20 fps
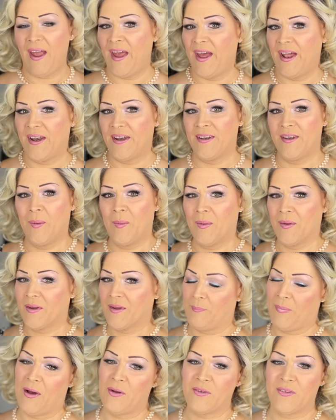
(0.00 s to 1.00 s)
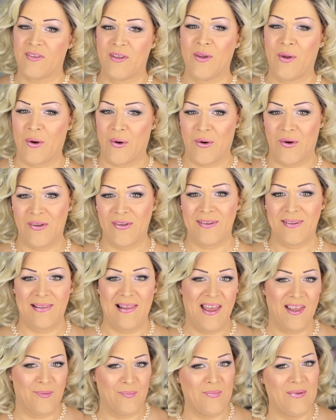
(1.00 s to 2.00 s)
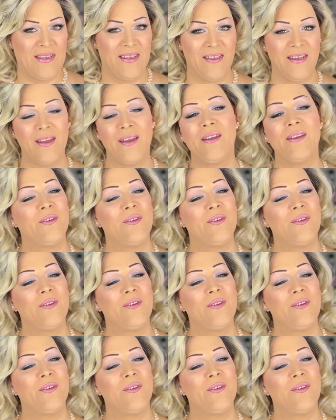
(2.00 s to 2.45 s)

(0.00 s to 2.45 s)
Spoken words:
and bouncy curls like me,